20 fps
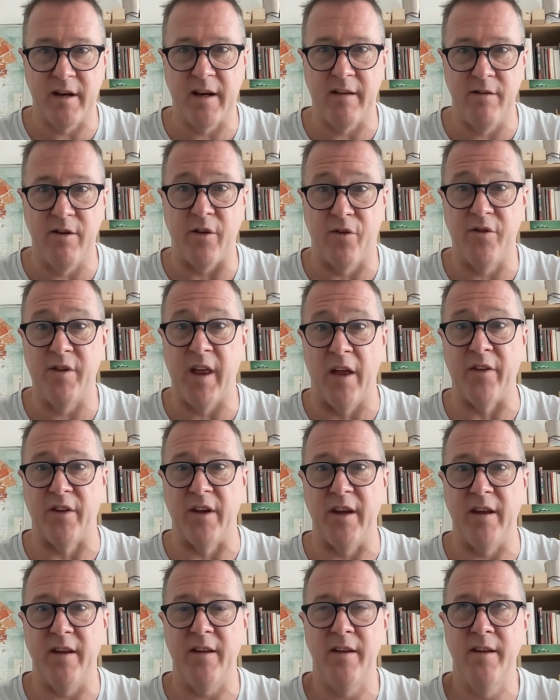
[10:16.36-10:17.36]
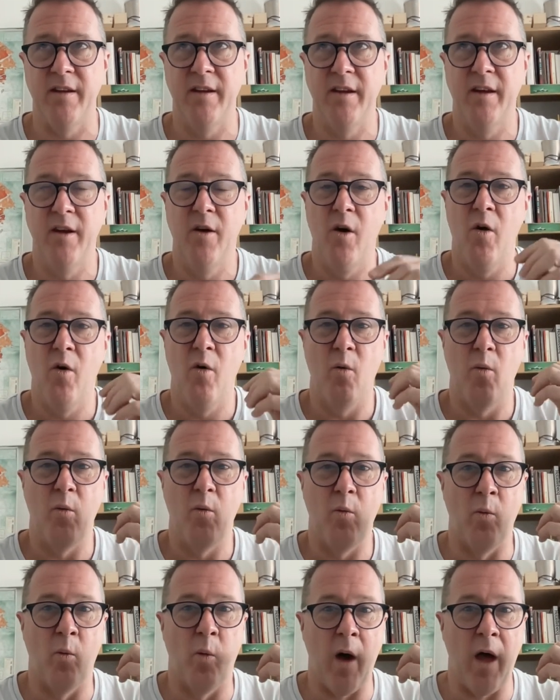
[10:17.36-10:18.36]
does it.
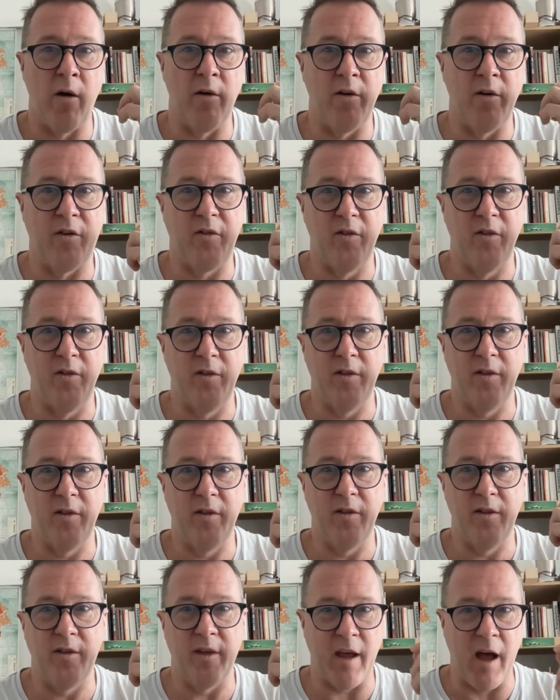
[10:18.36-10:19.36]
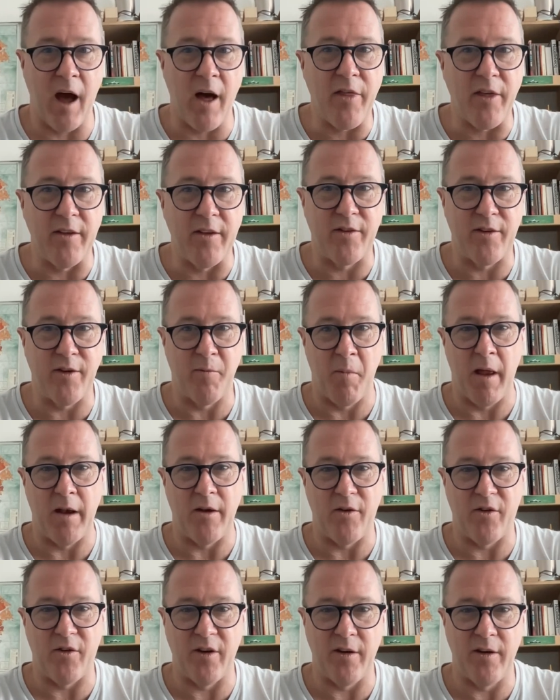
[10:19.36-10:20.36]
Whereas the others you
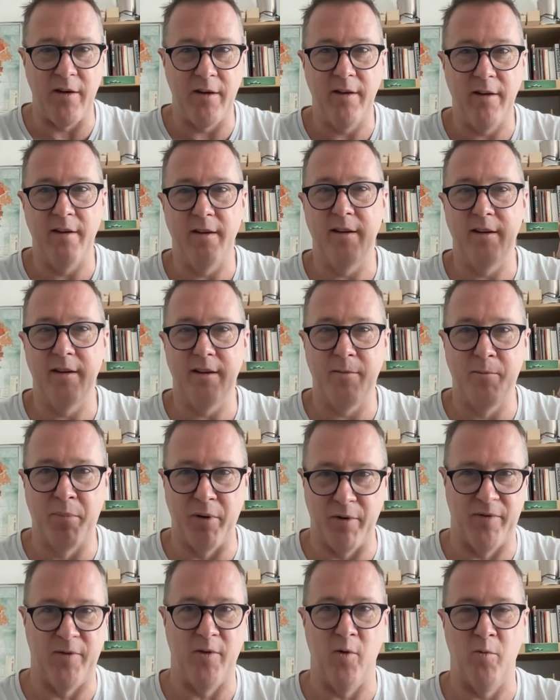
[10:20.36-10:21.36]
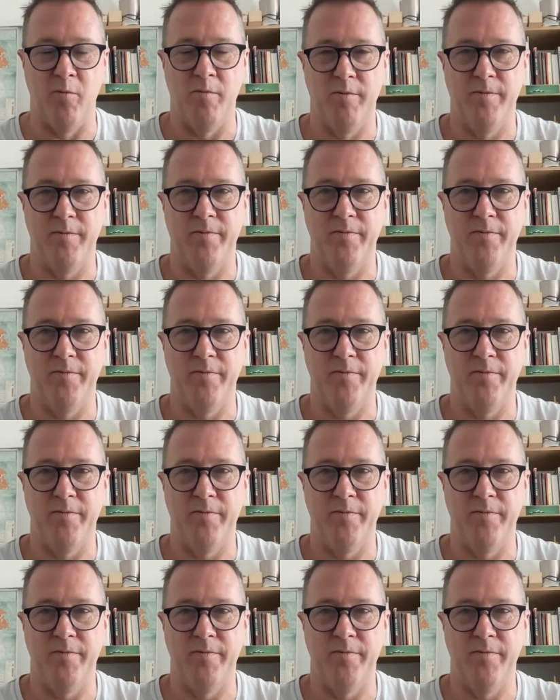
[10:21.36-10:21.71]
mentioned perform,